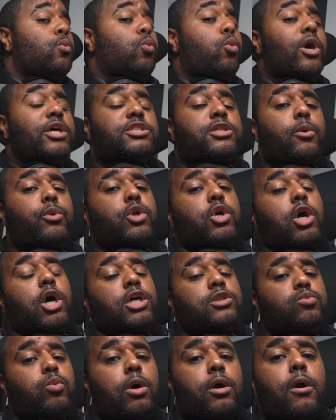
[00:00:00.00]
What is going on
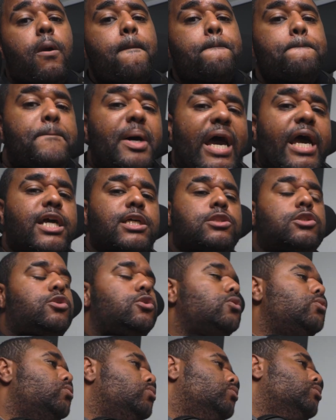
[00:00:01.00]
guys? Welcome back
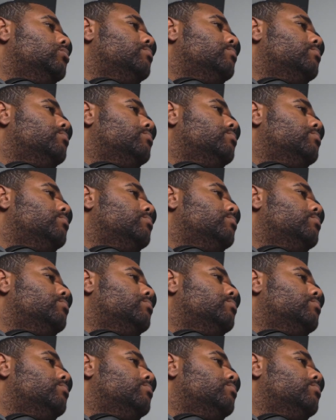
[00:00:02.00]
to